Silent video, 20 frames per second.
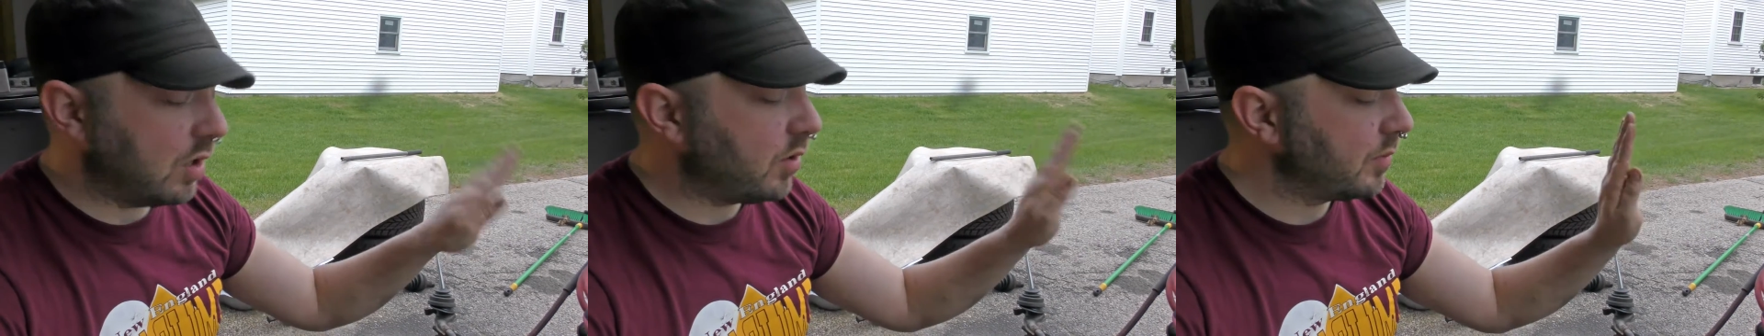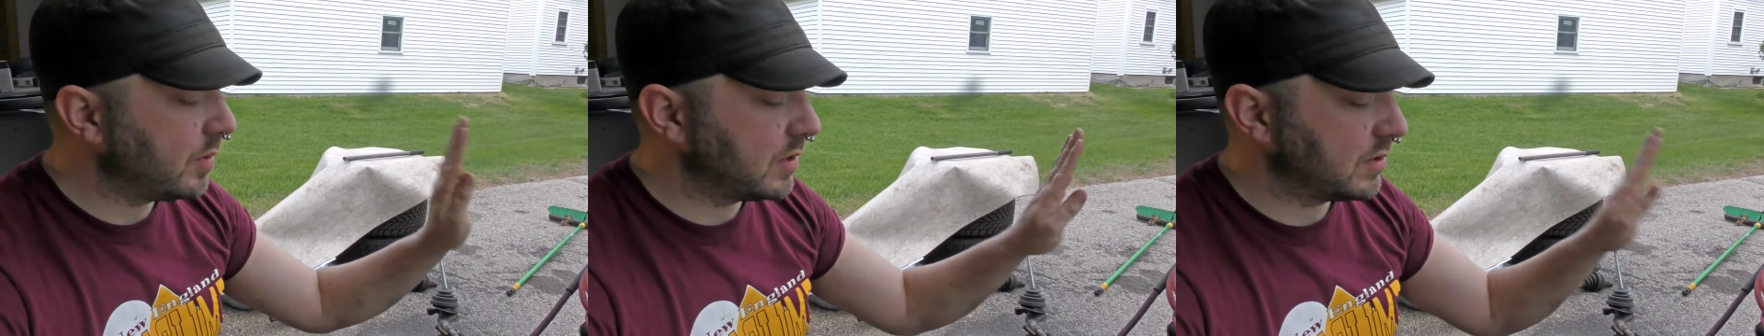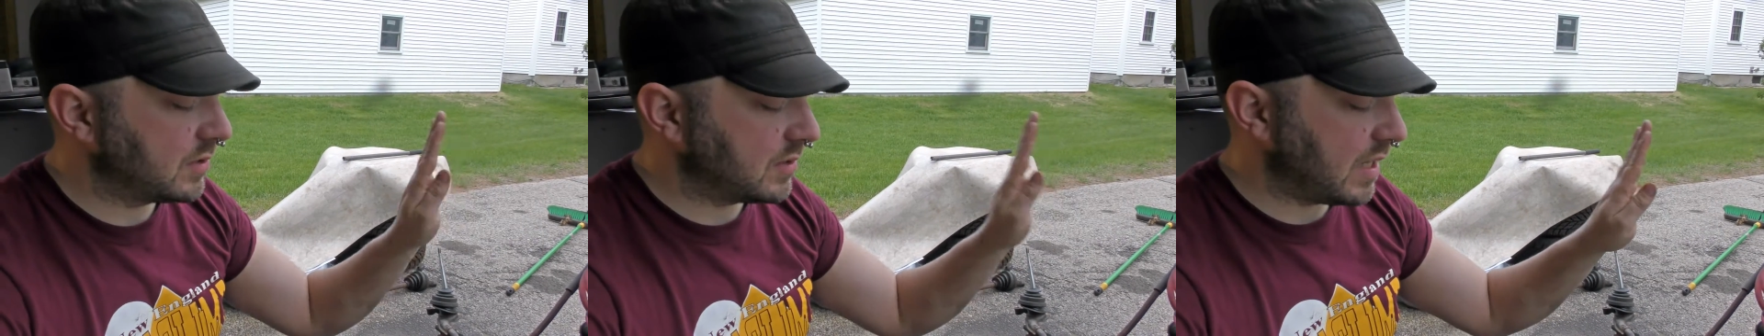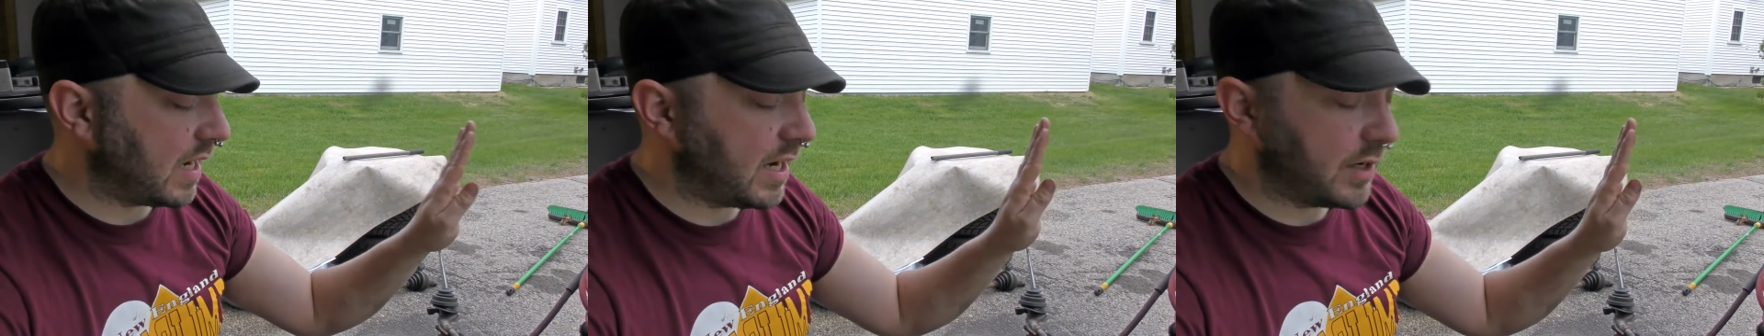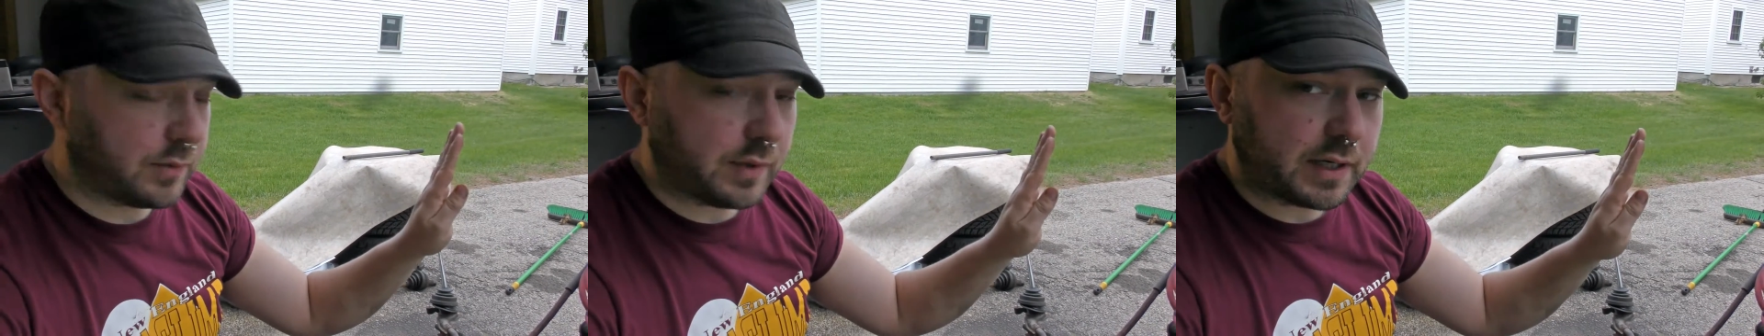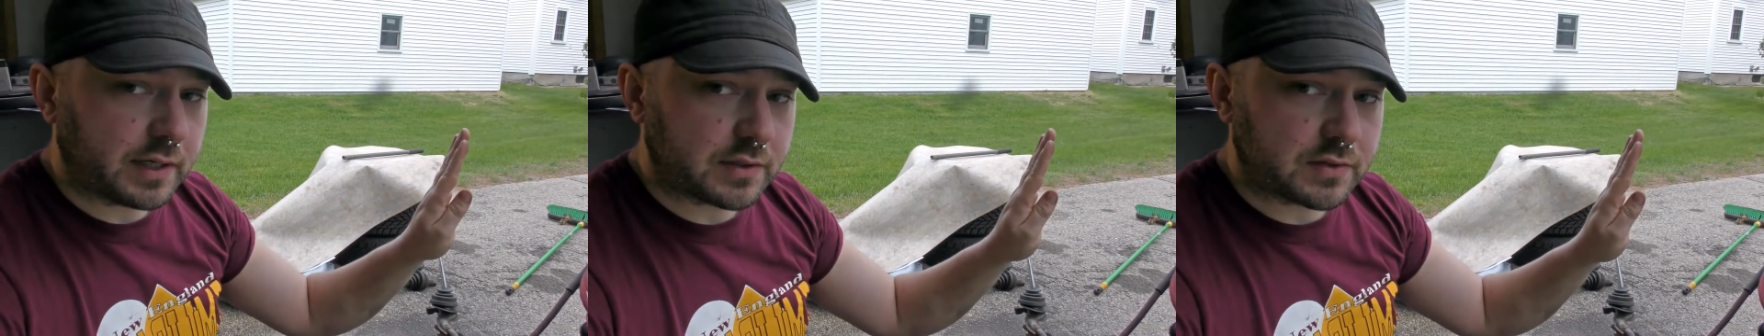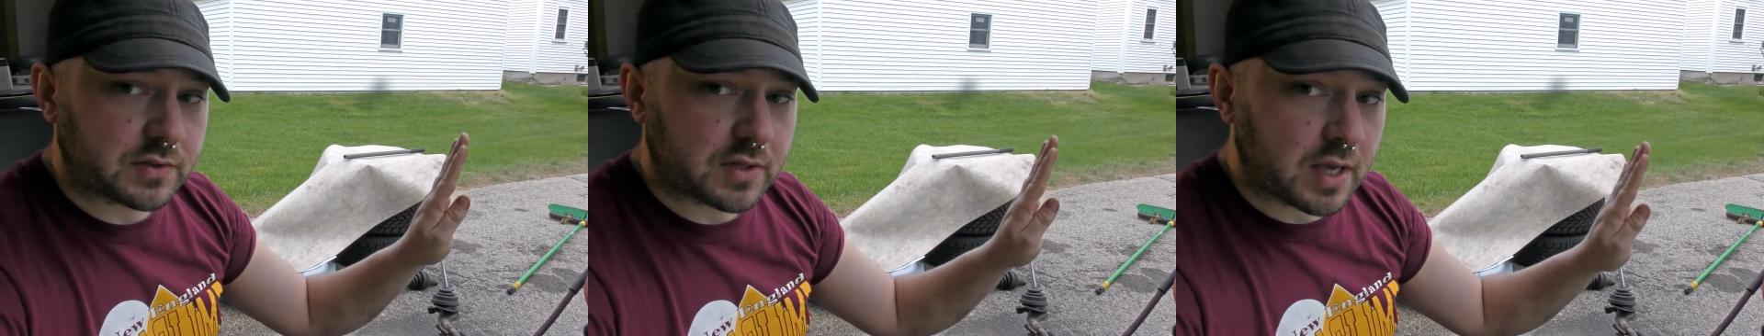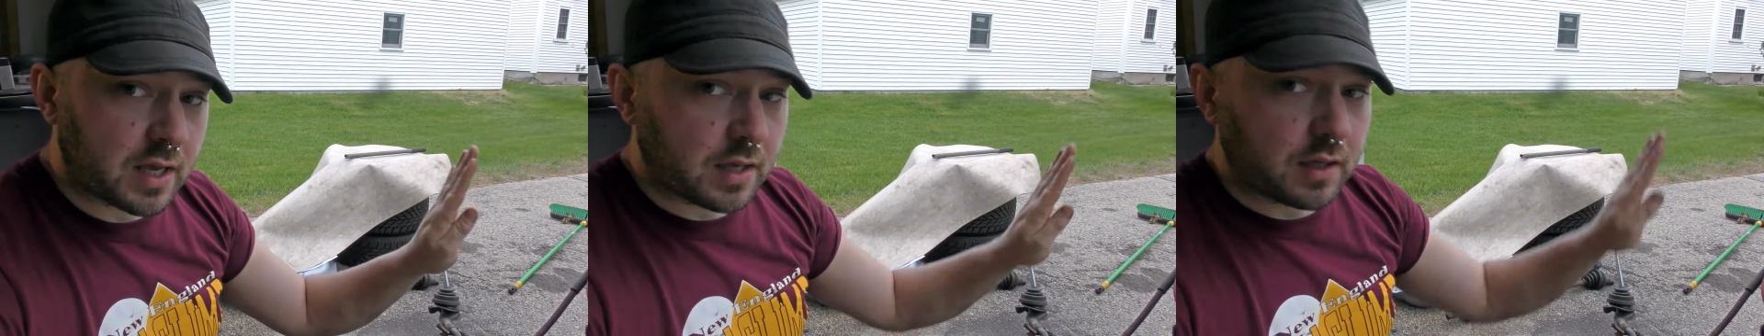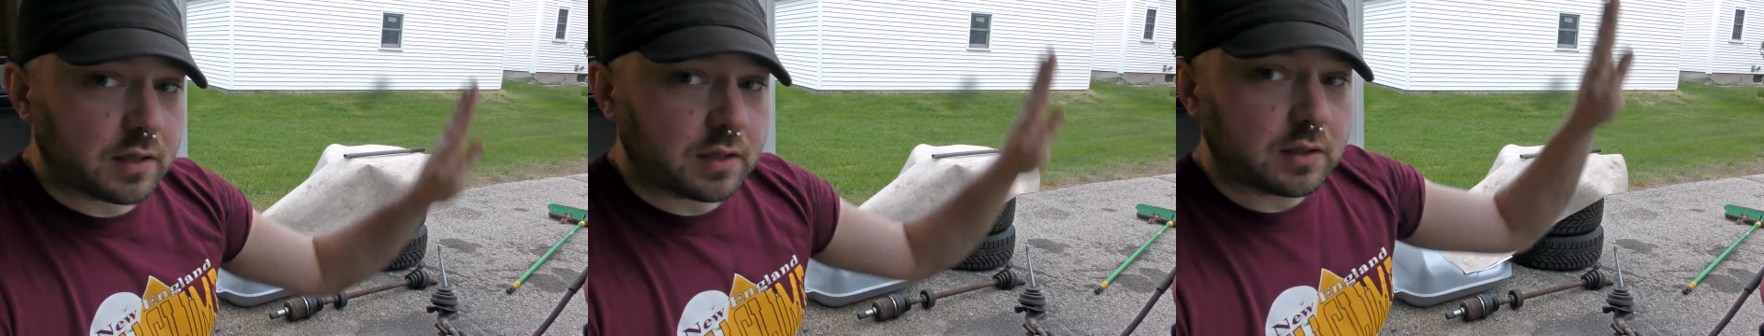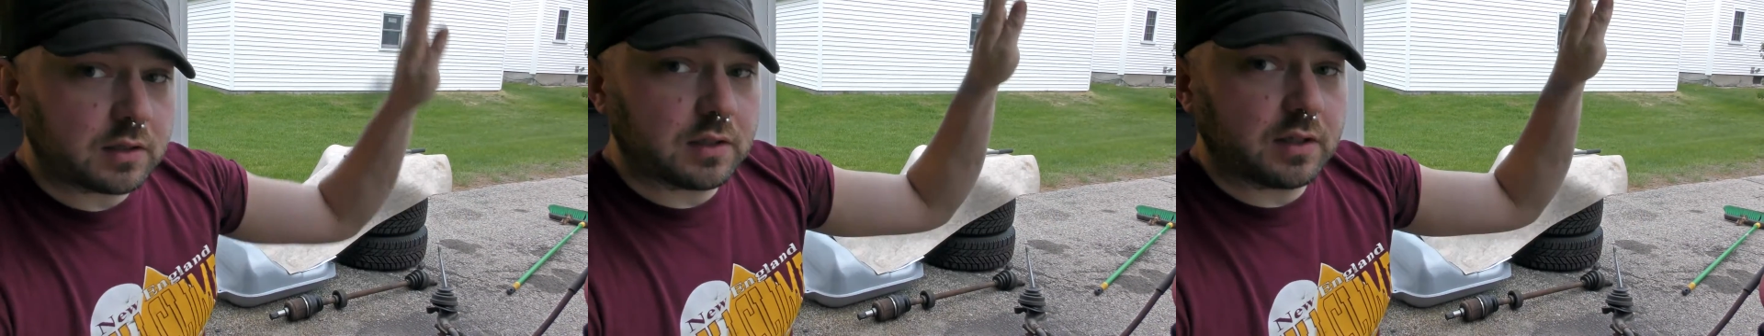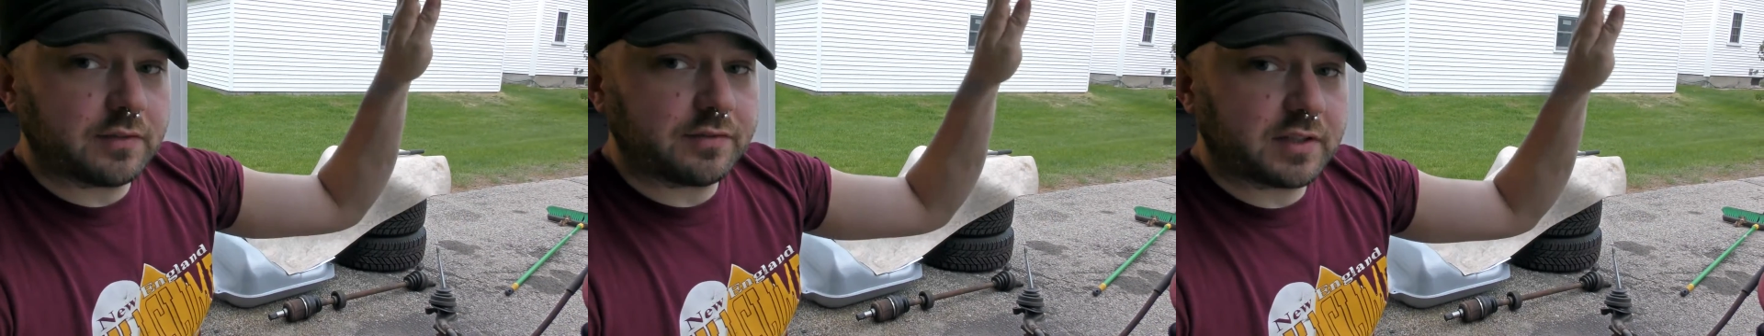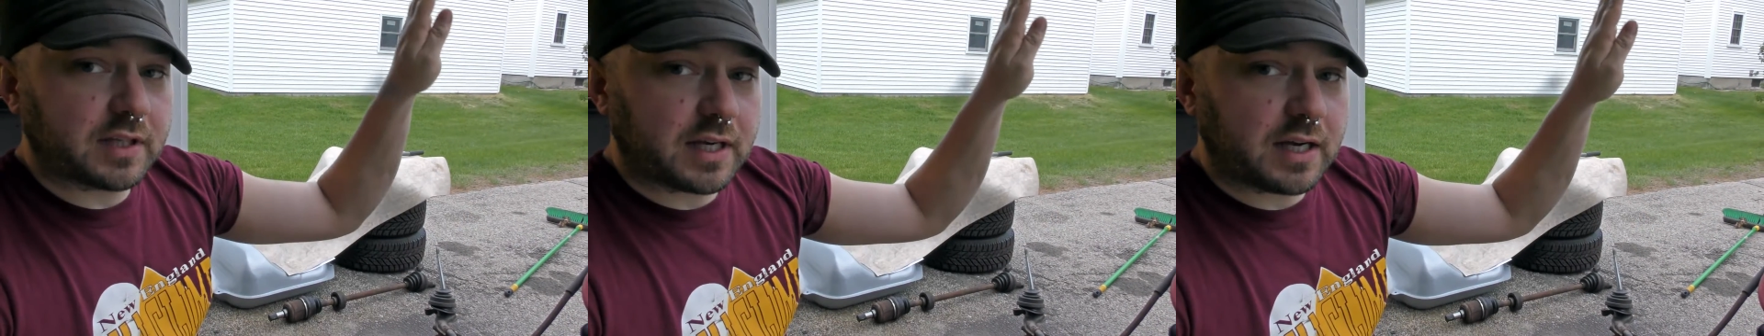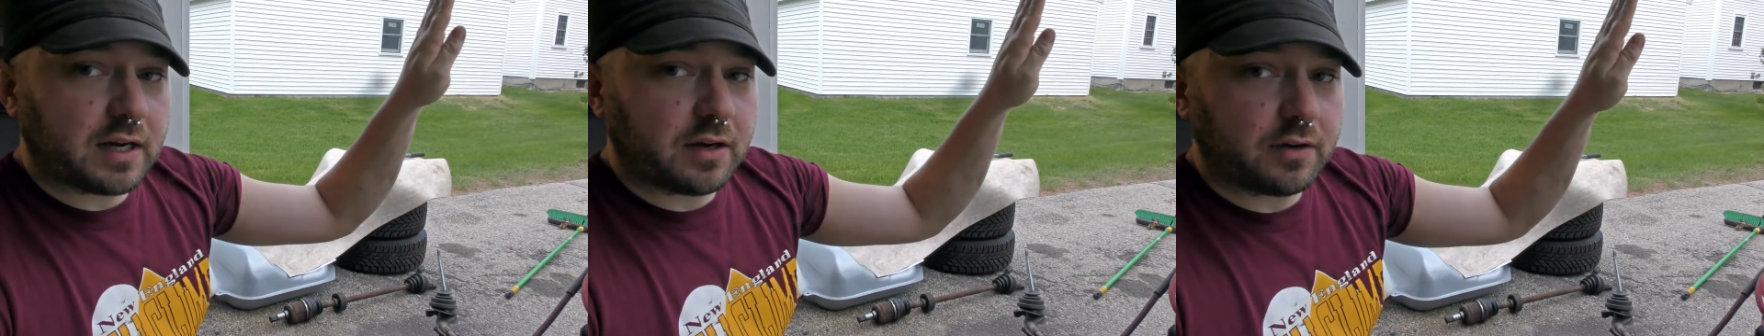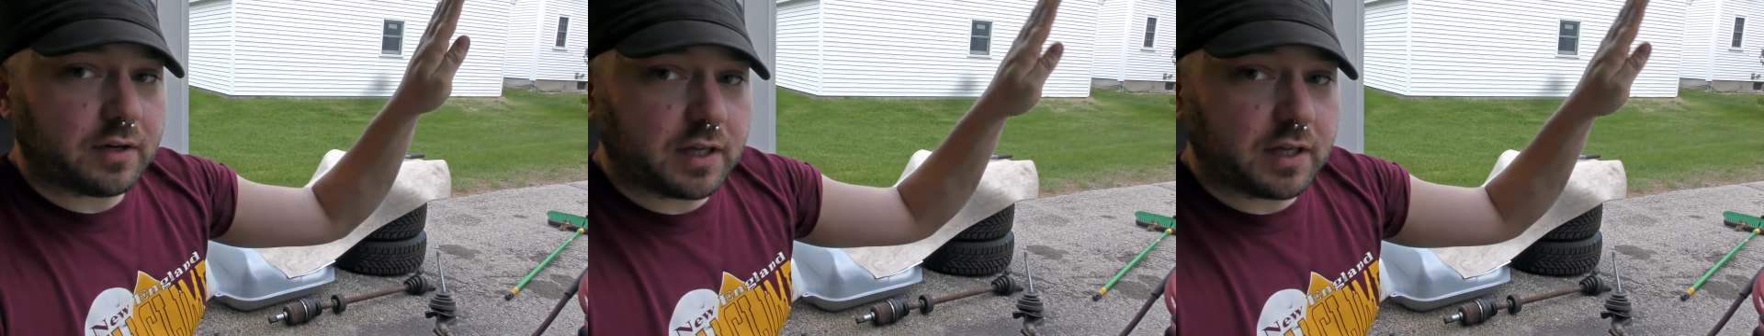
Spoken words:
almost sideways, lift it out,